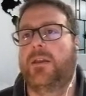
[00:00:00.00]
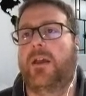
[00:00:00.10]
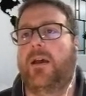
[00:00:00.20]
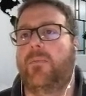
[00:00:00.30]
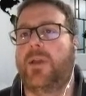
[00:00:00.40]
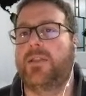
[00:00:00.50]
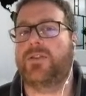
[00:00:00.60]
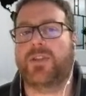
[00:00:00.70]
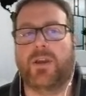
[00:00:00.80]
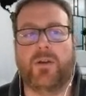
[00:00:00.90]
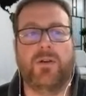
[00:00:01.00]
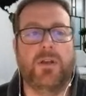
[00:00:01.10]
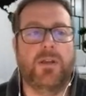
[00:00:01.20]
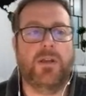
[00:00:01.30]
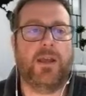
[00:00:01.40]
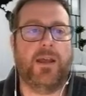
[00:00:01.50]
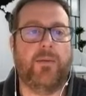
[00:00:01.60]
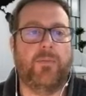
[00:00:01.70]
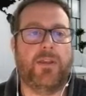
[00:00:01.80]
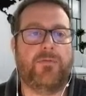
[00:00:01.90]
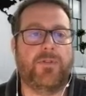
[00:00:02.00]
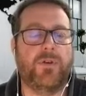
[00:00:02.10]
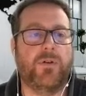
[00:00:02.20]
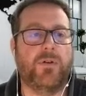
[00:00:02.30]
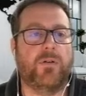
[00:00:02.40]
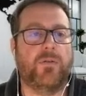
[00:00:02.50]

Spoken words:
And so if you're